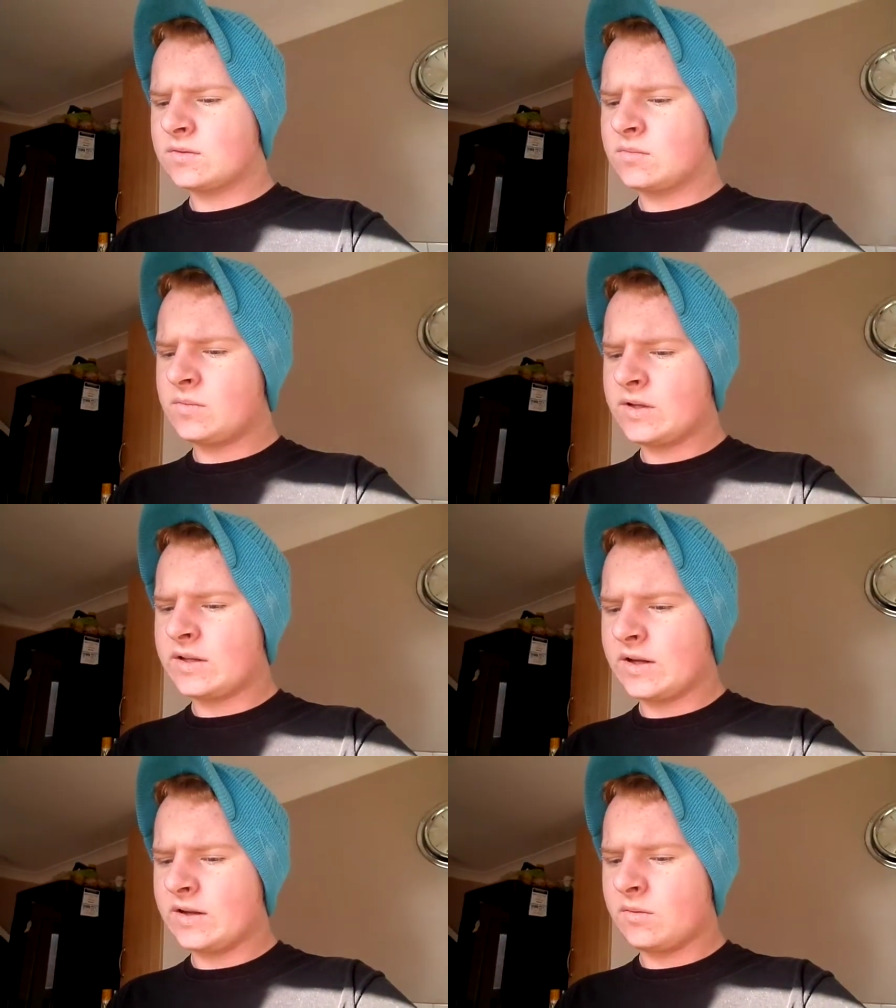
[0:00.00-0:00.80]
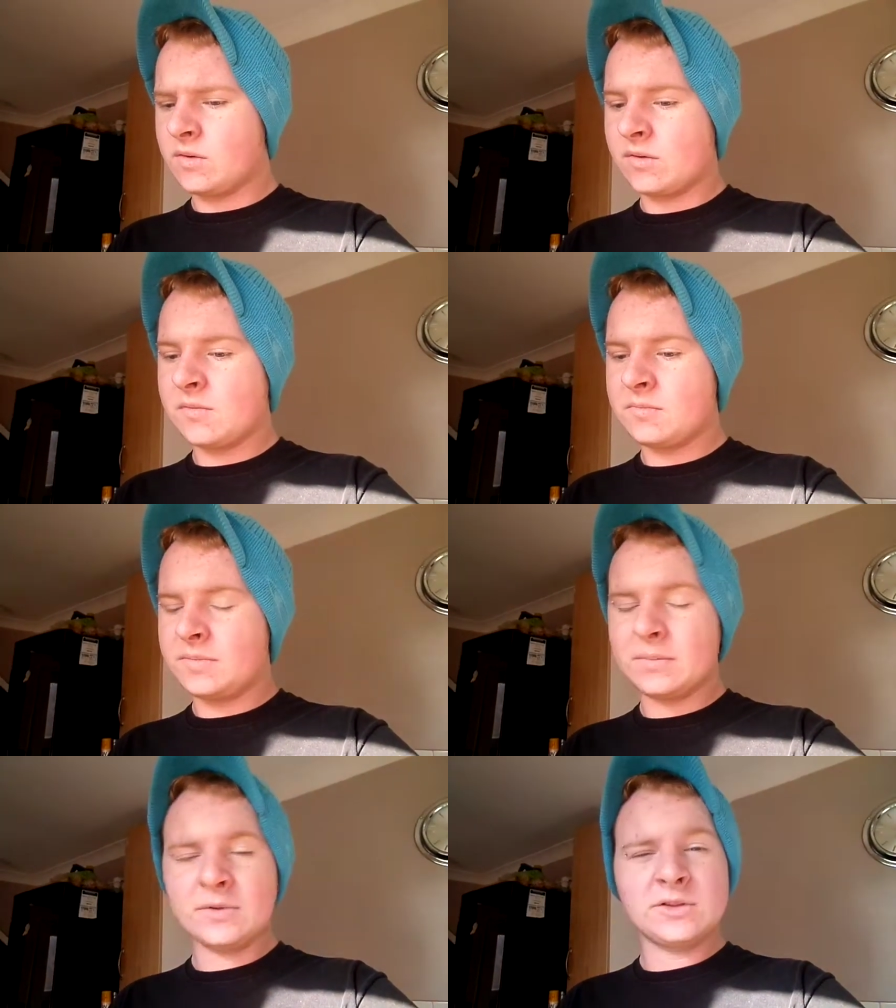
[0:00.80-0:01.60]
we can, well I'm going to
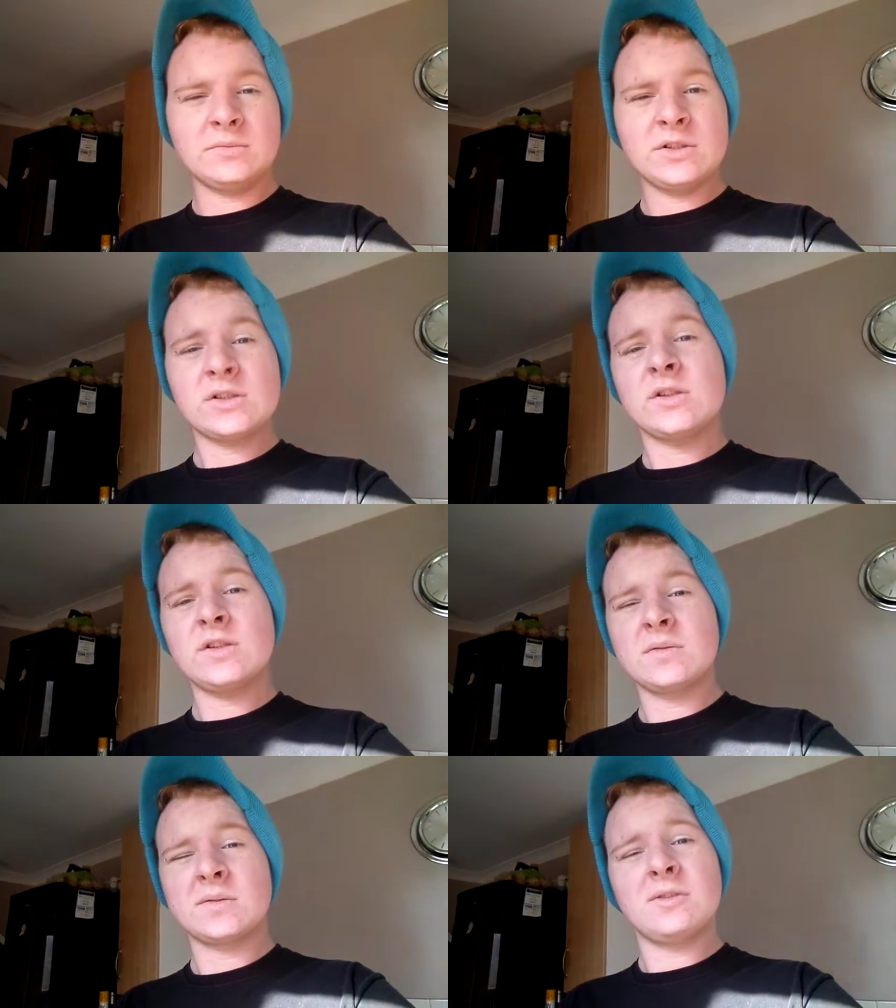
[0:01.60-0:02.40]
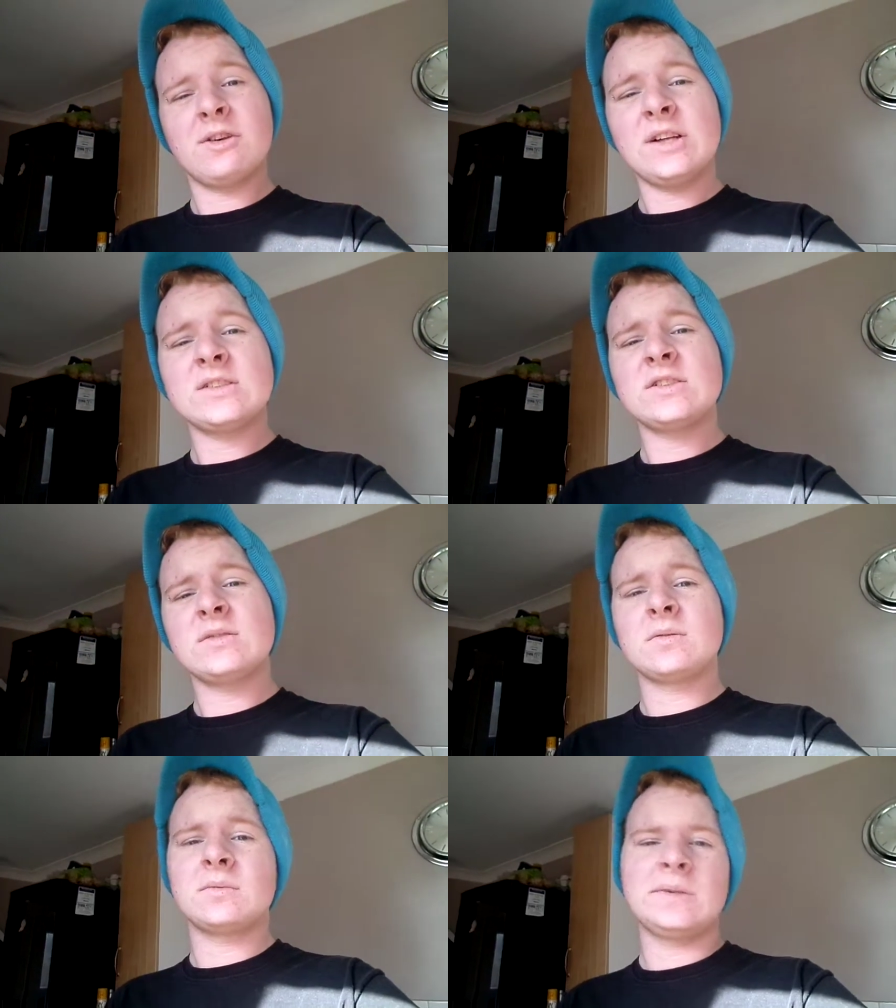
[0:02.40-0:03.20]
be putting some music on, I'm going to be relaxing,
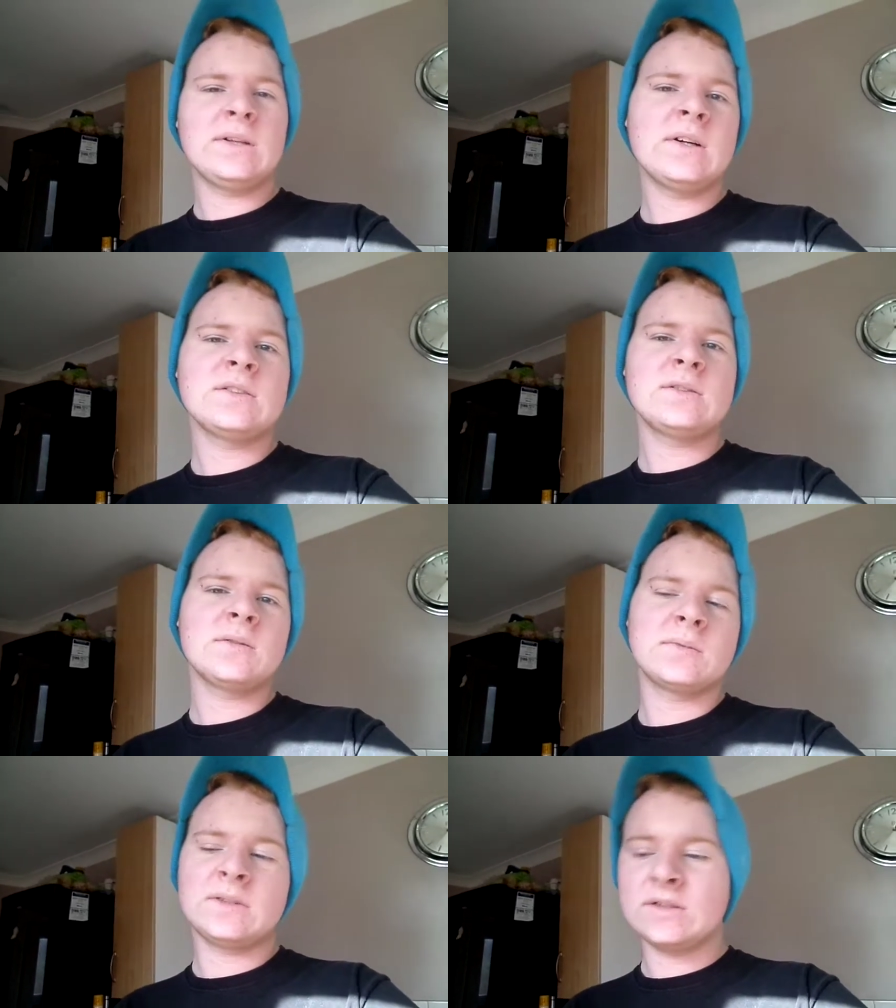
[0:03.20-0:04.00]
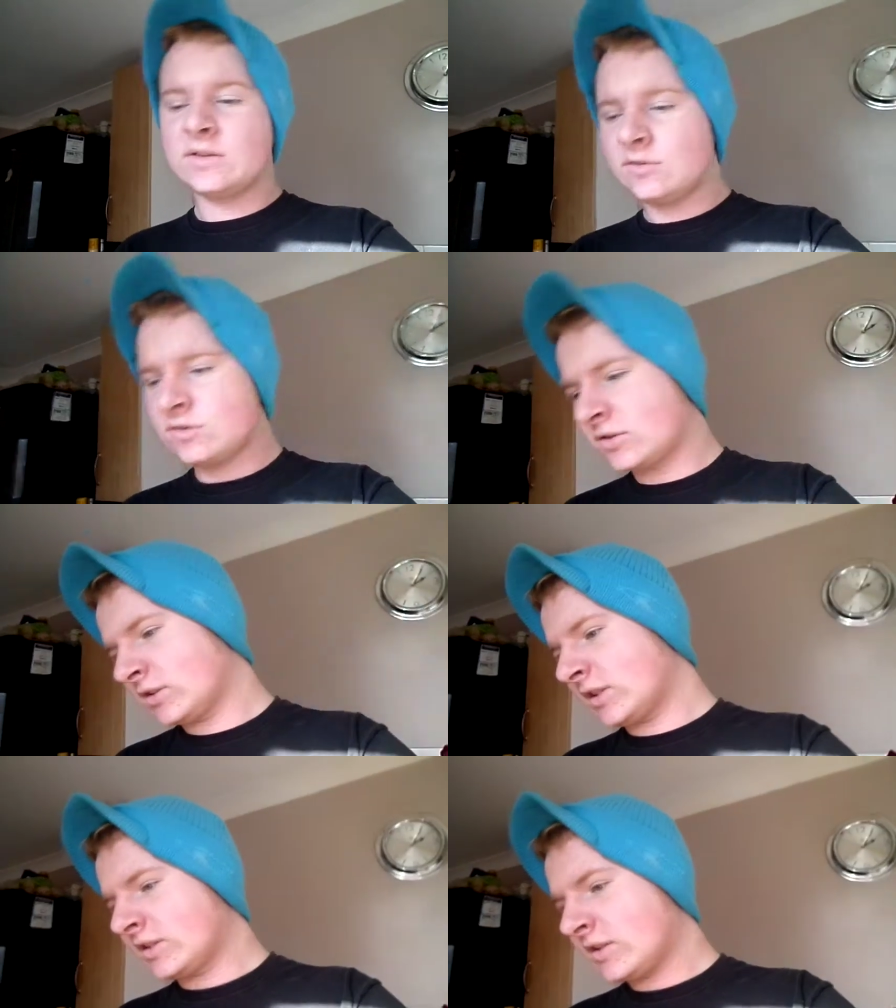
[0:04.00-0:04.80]
I'm going to be dancing, I'm going to be doing all sorts of
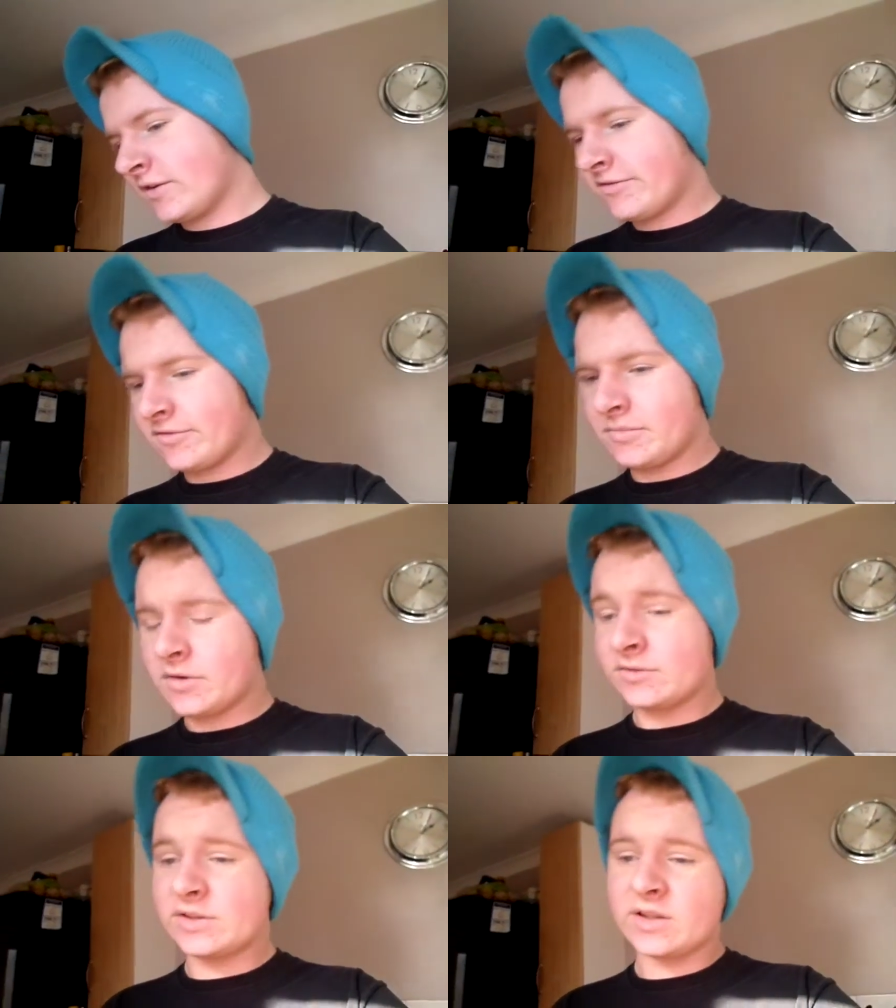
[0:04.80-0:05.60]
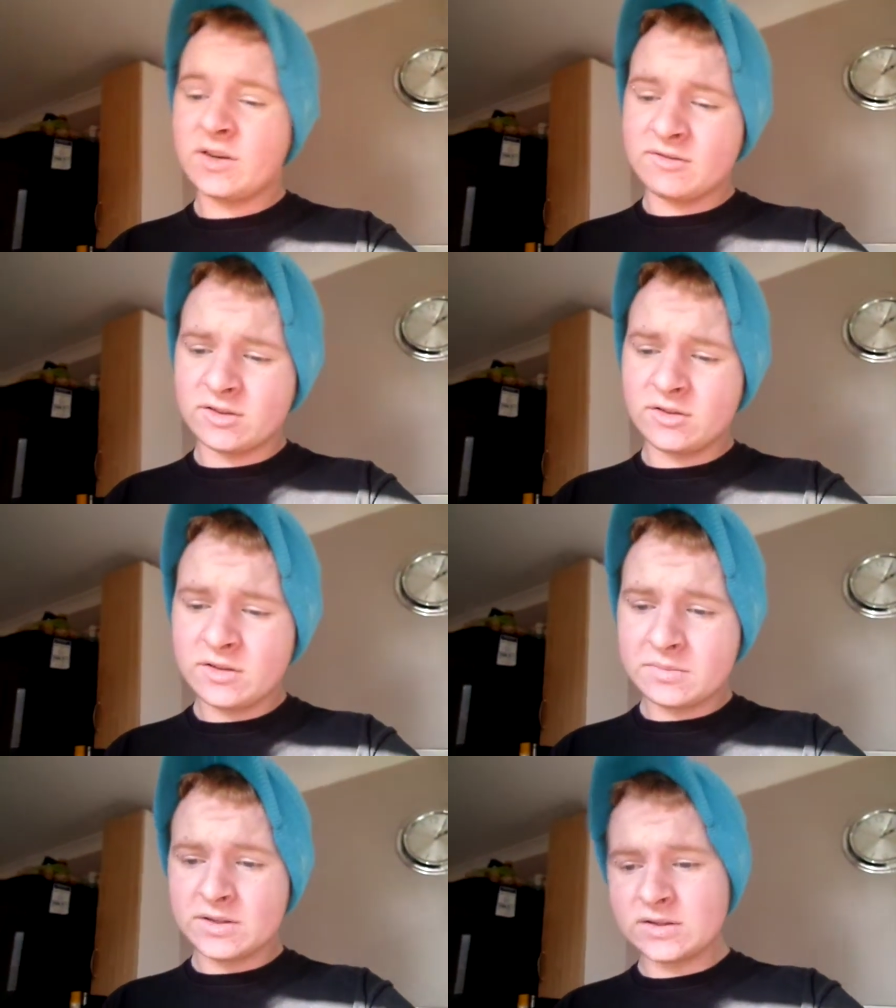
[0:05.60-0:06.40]
silly stuff, but obviously I can't record
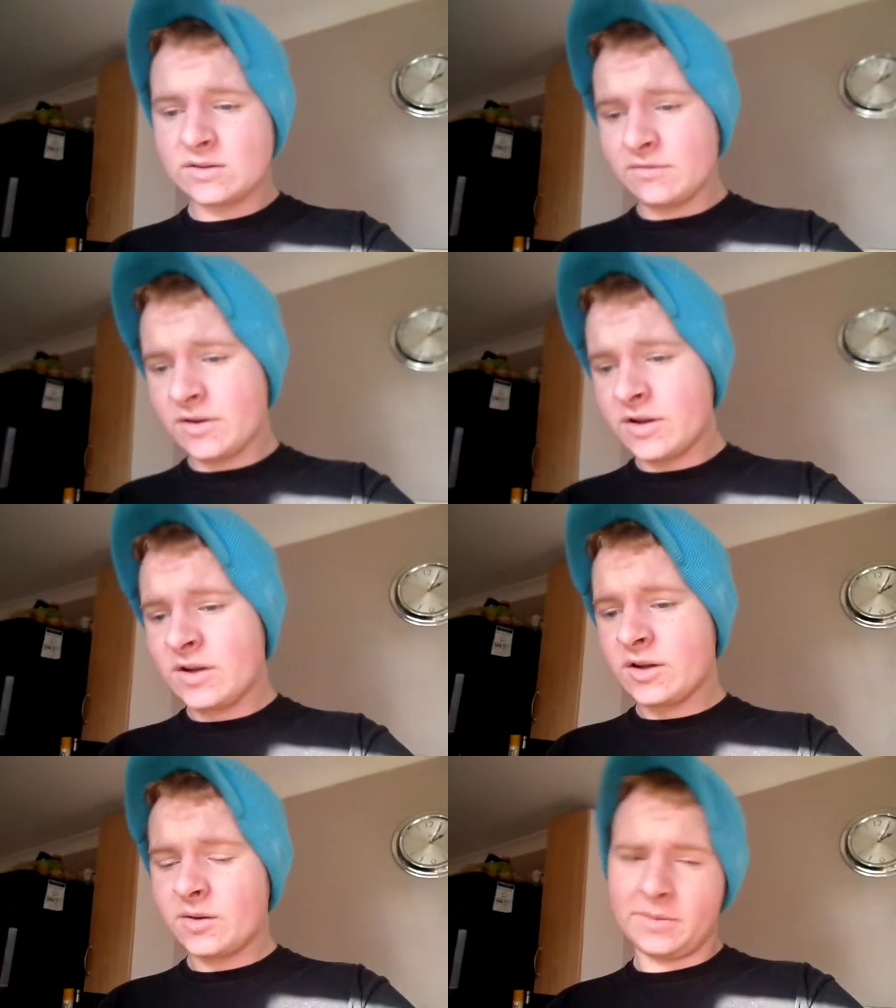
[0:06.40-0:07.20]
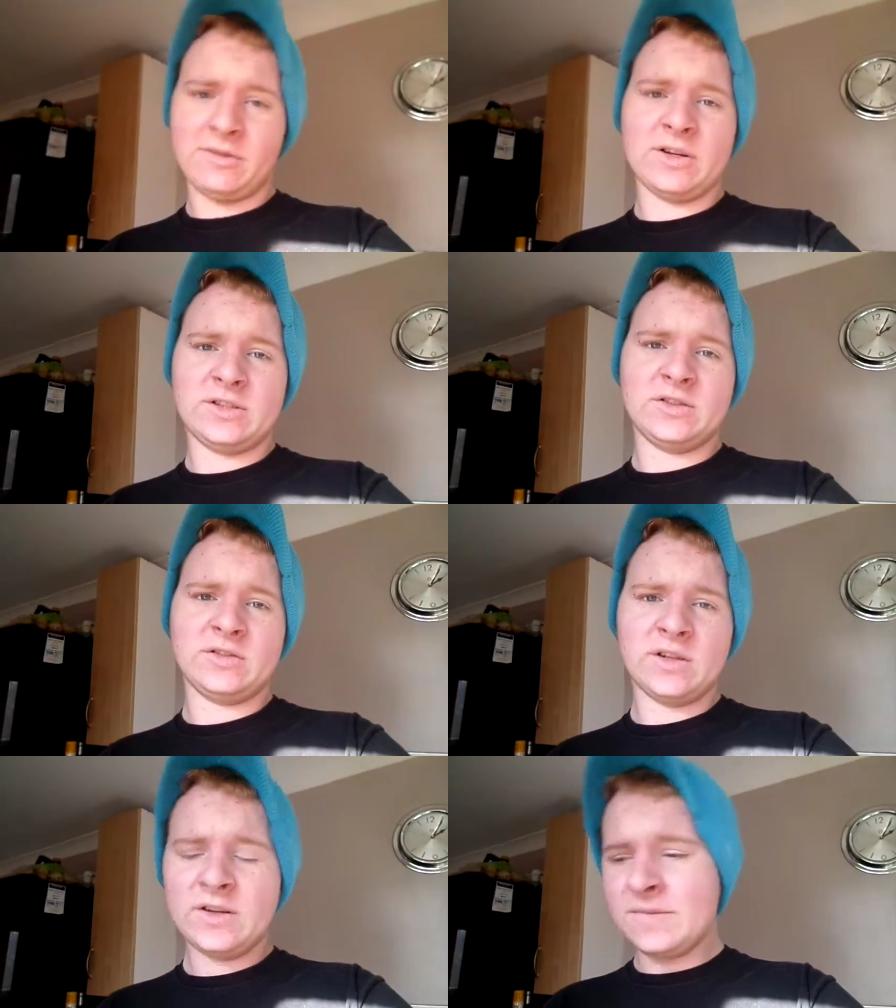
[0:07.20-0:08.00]
it because of copyright
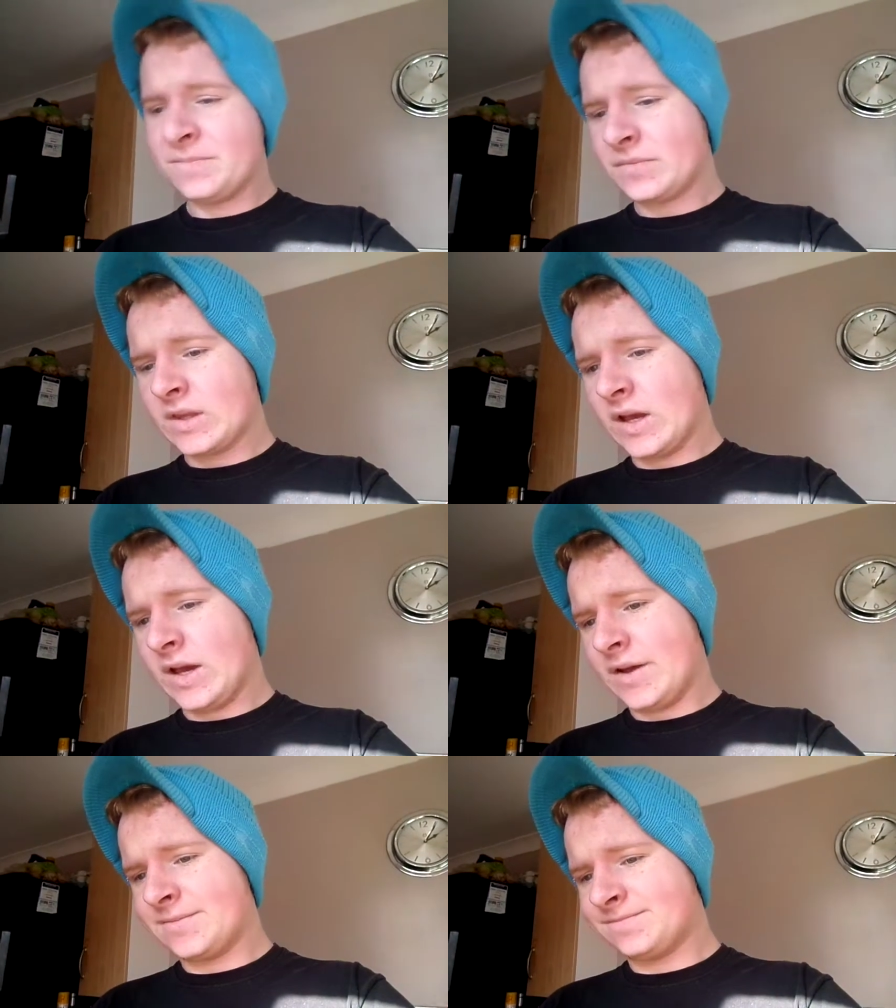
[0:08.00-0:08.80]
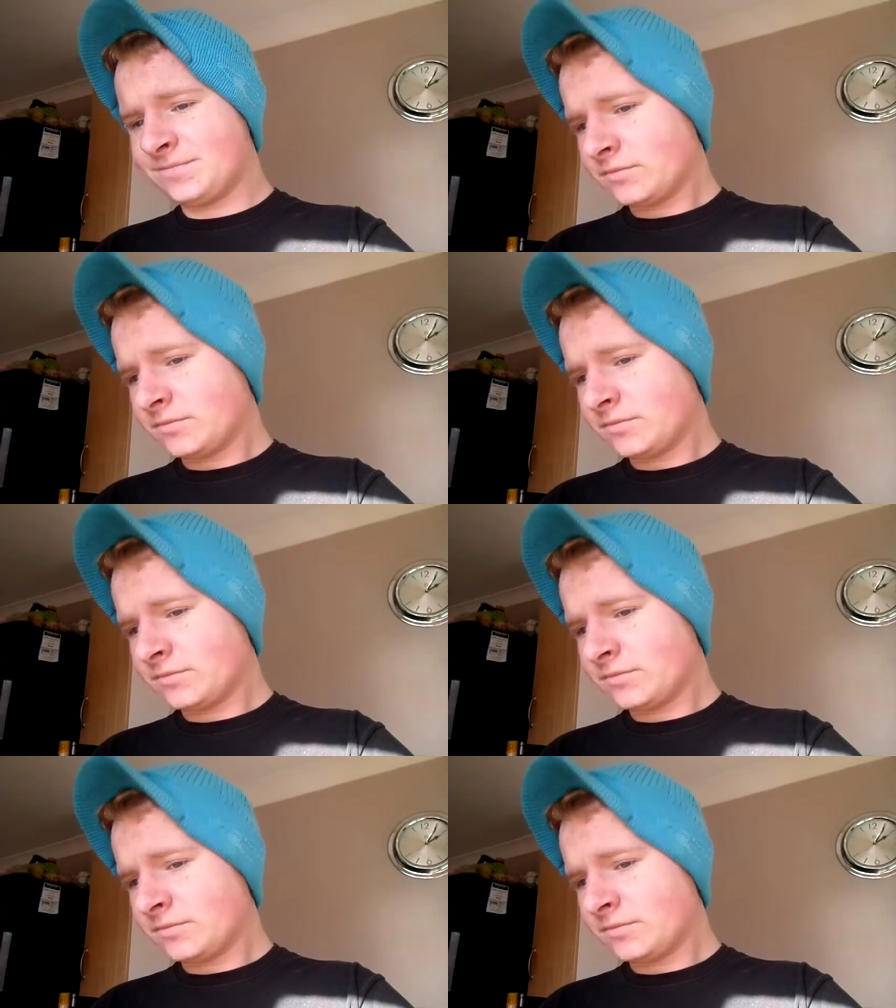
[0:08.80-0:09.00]
issues. Um,